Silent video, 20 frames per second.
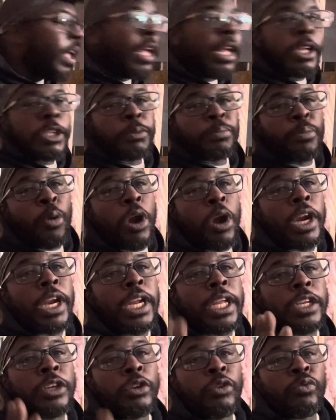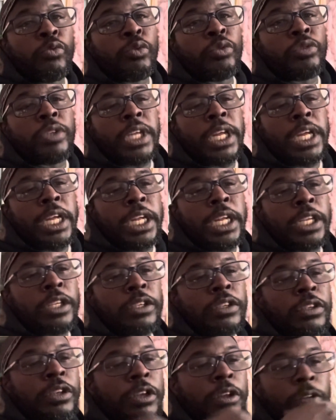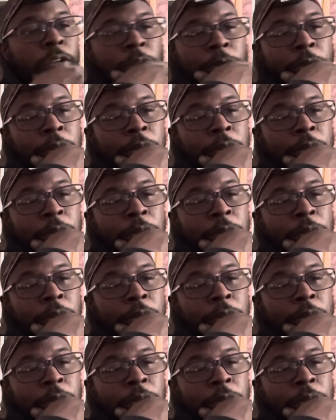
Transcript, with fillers: it's part of that new routine, so